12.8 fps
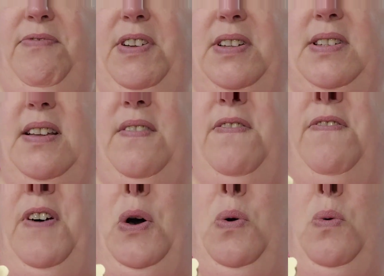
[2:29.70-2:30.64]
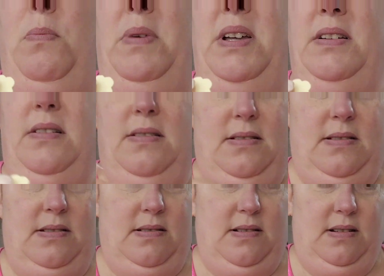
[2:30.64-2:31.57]
Feels like foam,
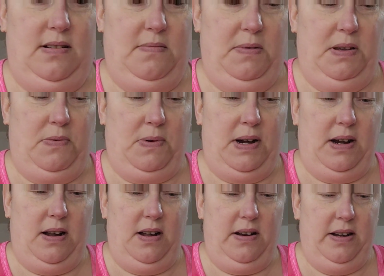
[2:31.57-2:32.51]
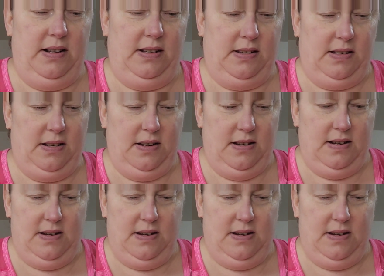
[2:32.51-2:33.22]
to be quite honest.